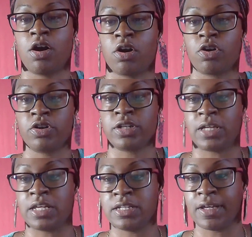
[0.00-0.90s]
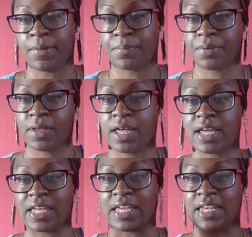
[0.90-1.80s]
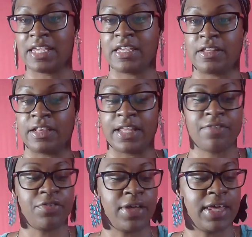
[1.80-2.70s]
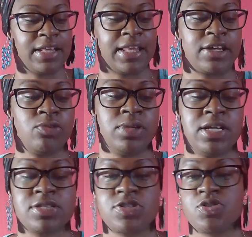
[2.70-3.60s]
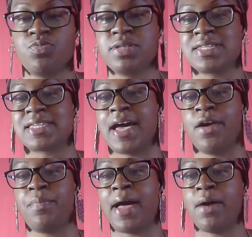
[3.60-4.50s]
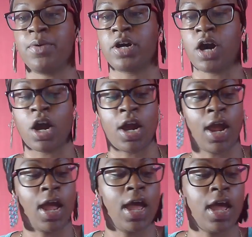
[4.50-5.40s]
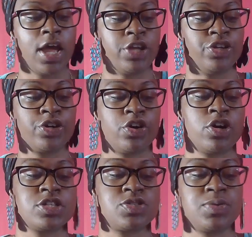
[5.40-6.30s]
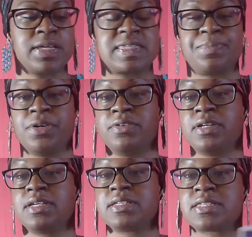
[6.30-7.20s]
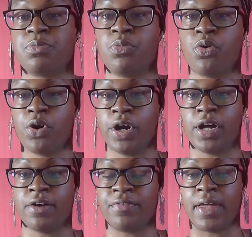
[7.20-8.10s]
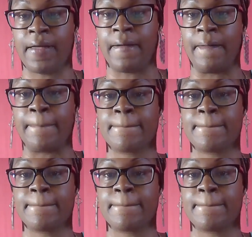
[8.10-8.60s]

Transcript: are going to end up getting level-headed like you need to with this higher power card, and you're going to experience more of a